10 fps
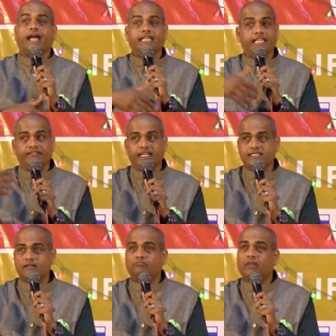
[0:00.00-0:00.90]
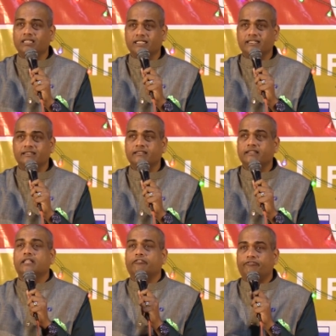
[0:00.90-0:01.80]
and even as a mother,
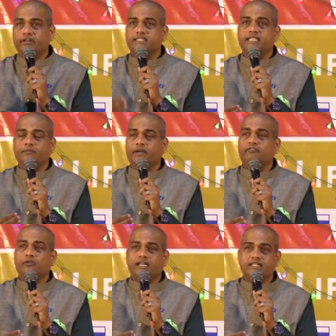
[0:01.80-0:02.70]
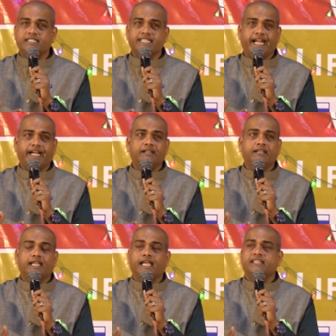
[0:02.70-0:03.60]
the first thing we have to understand